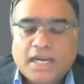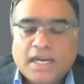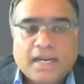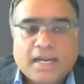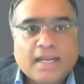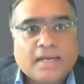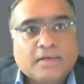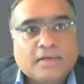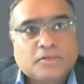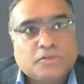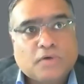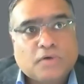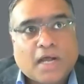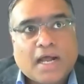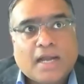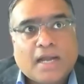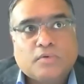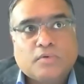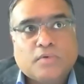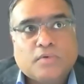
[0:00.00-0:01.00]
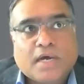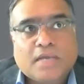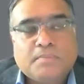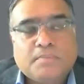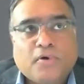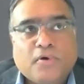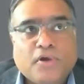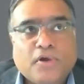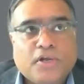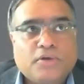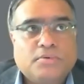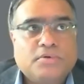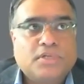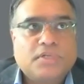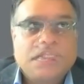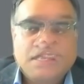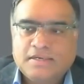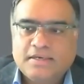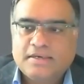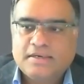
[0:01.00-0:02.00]
And to add one point
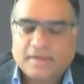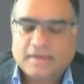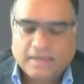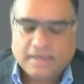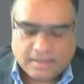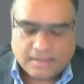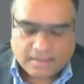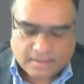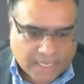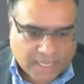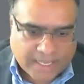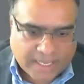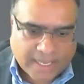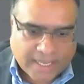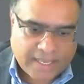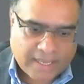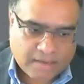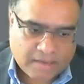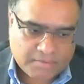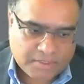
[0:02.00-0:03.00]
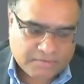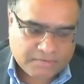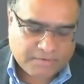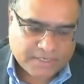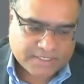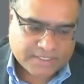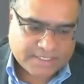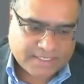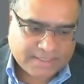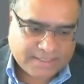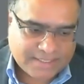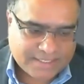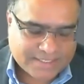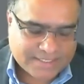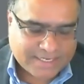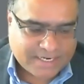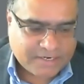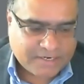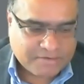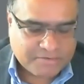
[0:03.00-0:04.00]
over here, I have been facing
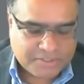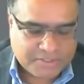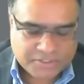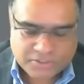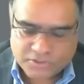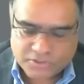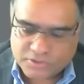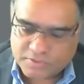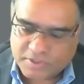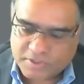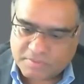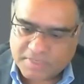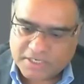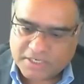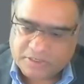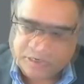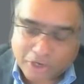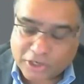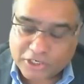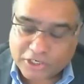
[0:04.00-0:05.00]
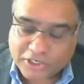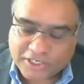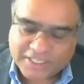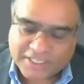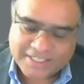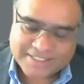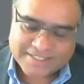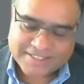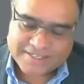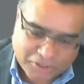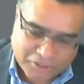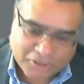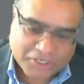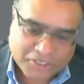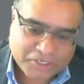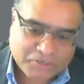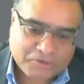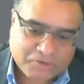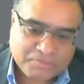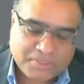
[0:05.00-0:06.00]
these kind of issues when my daughter is
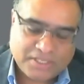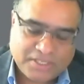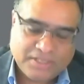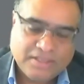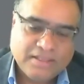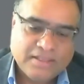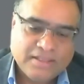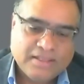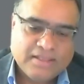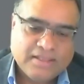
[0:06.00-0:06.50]
talking to me.